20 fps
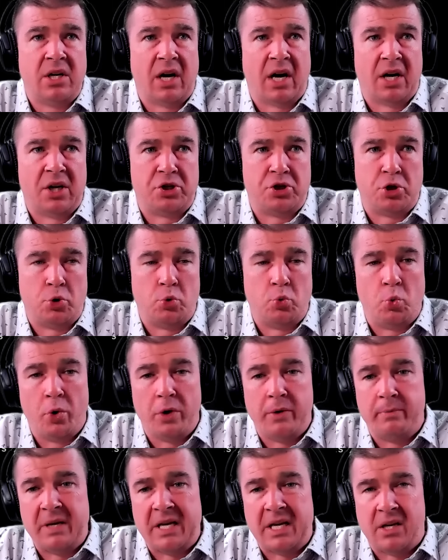uh, to
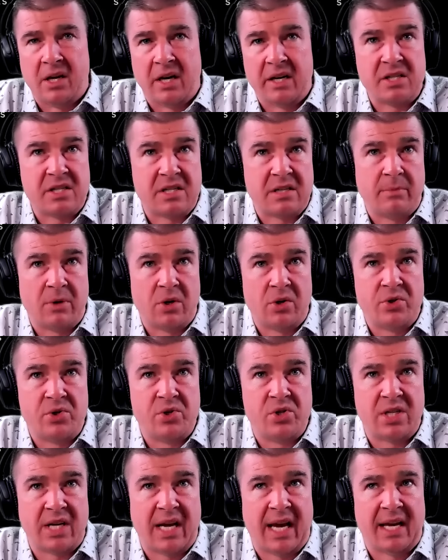would-be
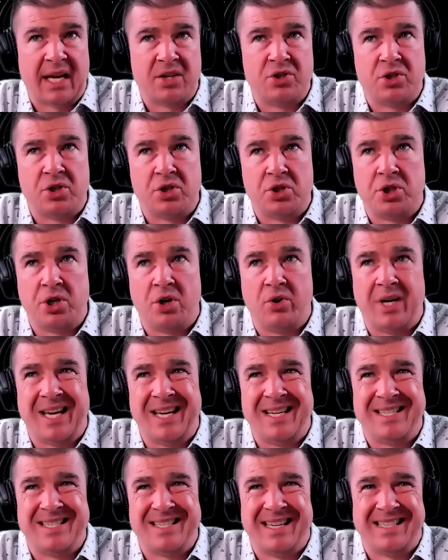customers, and to
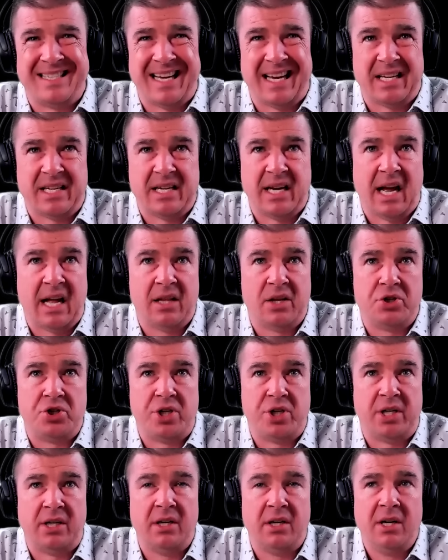showcase the
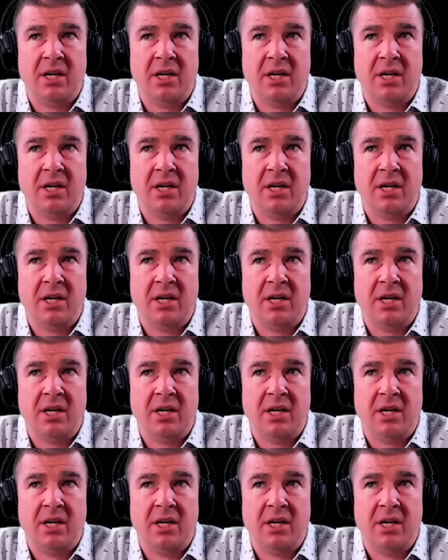technology